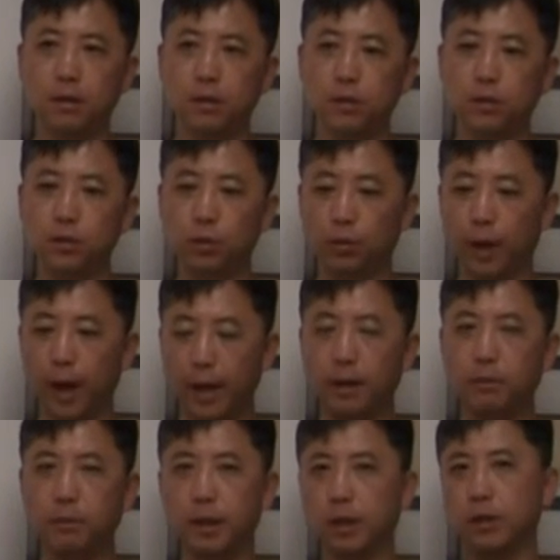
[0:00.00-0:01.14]
So writing,
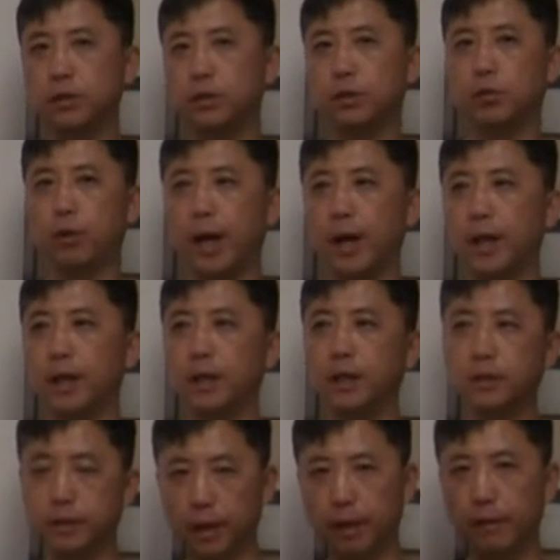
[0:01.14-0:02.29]
because writing
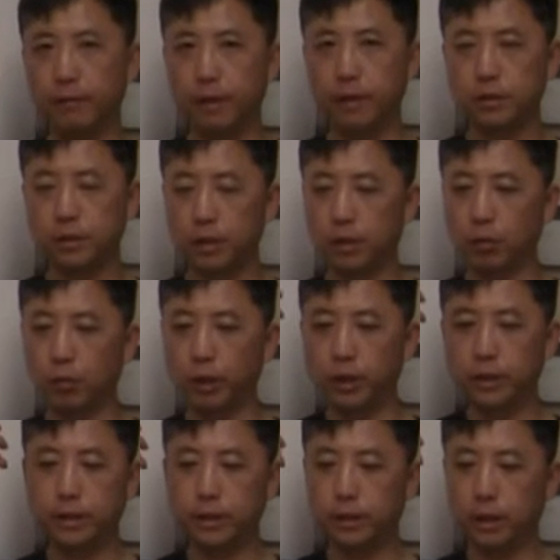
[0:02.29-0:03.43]
itself is
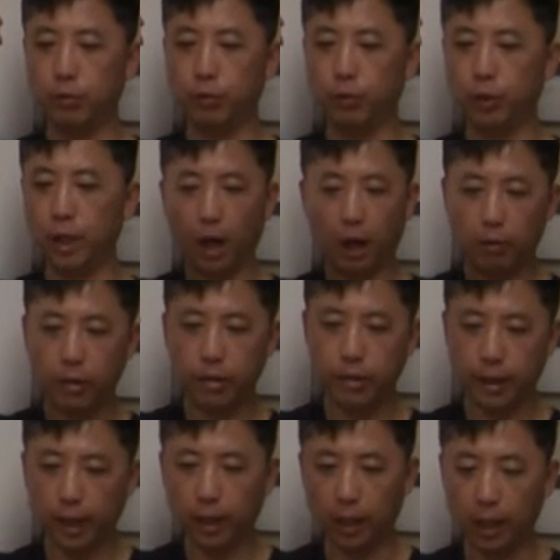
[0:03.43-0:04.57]
without
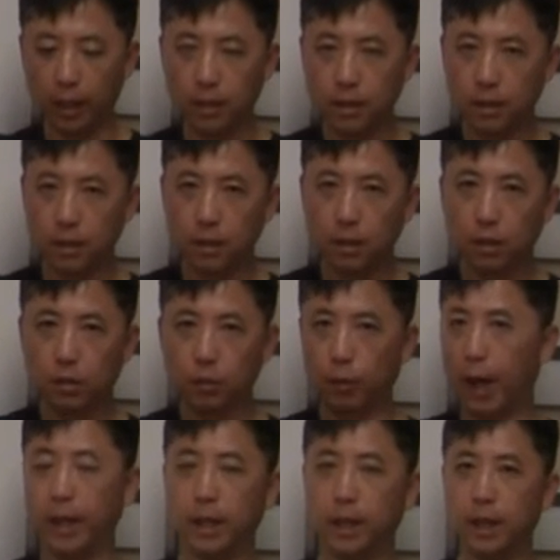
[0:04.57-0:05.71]
thinking,
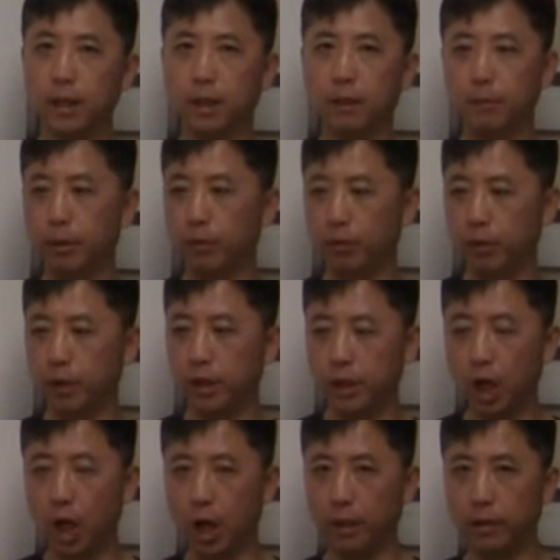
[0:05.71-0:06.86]
writing cannot be really
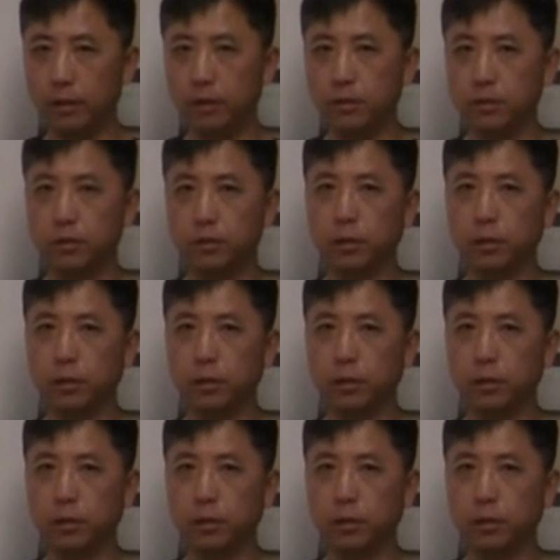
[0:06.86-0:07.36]
done. So